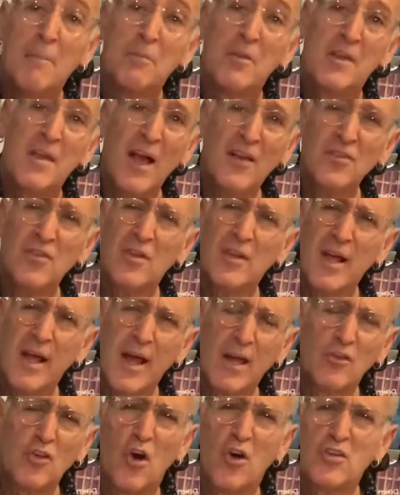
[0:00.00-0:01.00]
Yesterday I
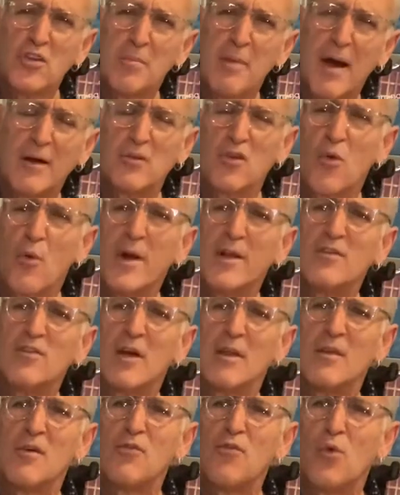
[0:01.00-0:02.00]
talked about grids
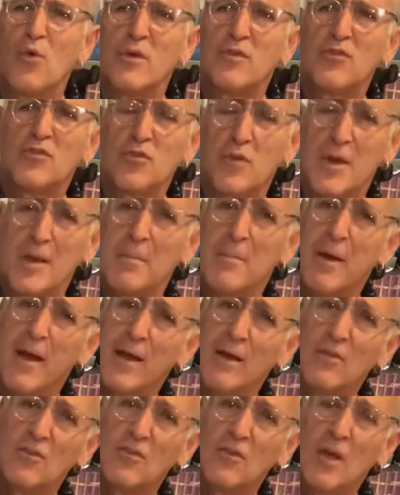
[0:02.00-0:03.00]
on the 4-string
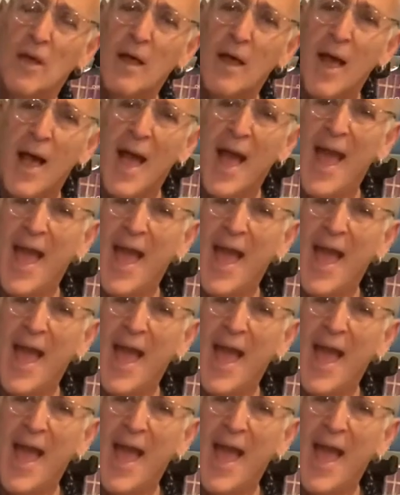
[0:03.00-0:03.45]
bass,